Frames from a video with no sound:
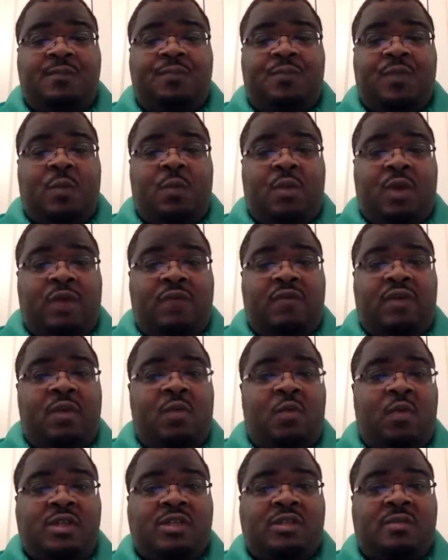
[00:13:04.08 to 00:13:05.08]
and whenever they
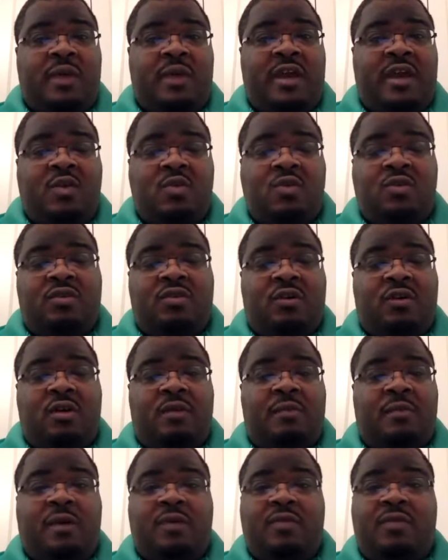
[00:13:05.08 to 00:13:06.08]
wanted somebody new to talk
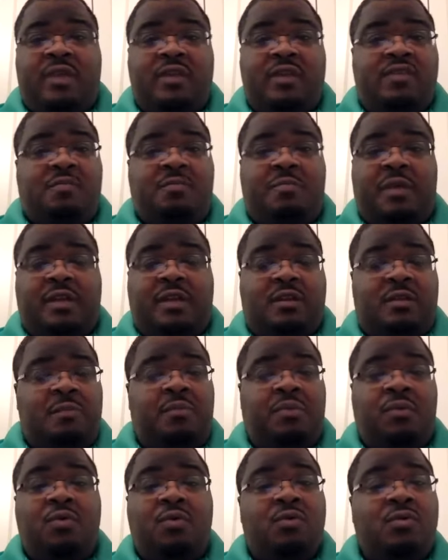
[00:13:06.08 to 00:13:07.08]
about, they just picked and
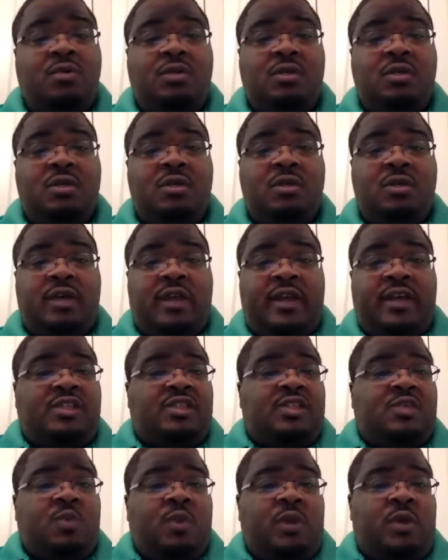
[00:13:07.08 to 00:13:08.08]
pulled. And that's
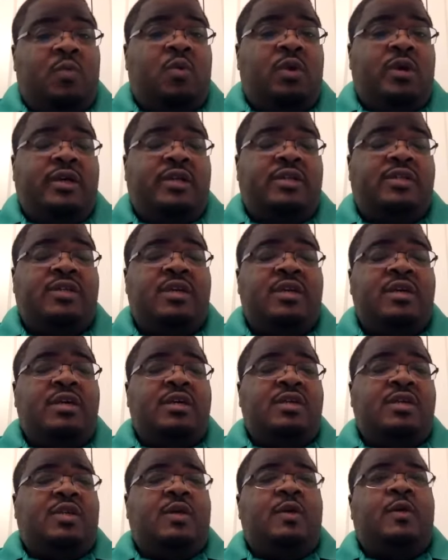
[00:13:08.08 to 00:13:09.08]
just what it was.
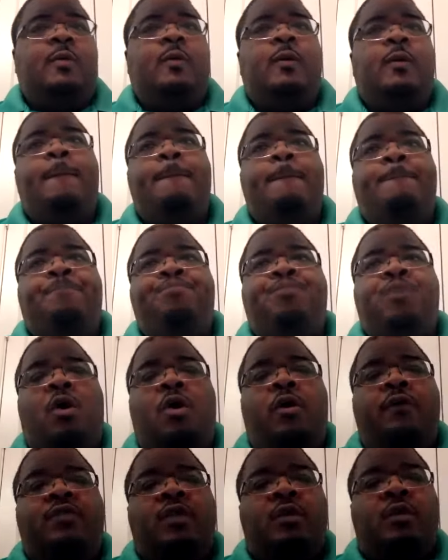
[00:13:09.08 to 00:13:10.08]
So
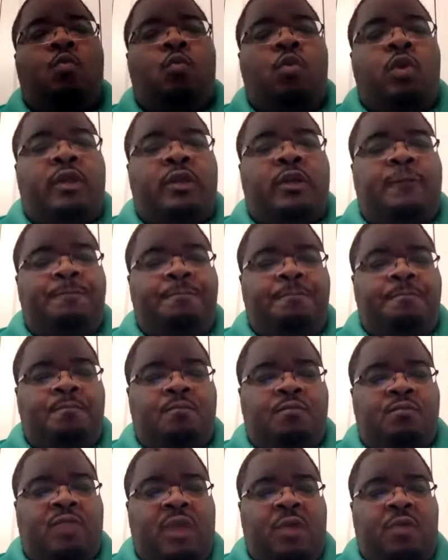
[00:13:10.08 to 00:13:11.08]
often what
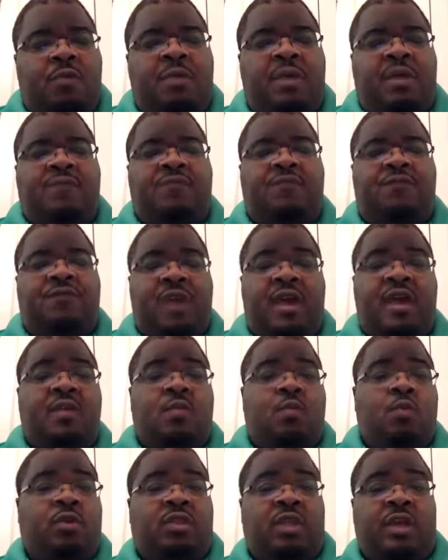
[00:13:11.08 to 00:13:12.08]
they were being
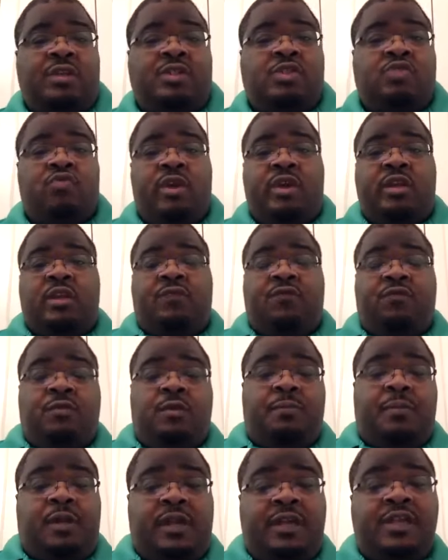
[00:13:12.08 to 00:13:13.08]
fed were things directly from the
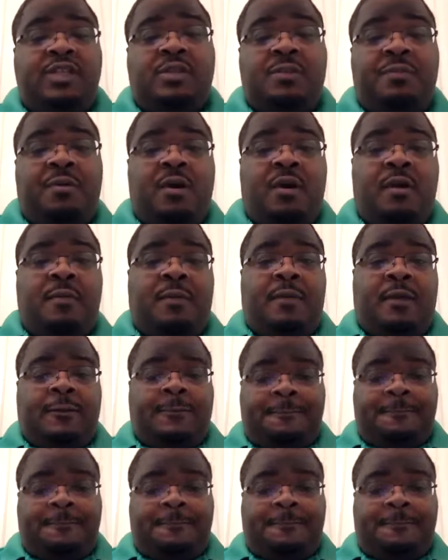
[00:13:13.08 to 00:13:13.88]
police department.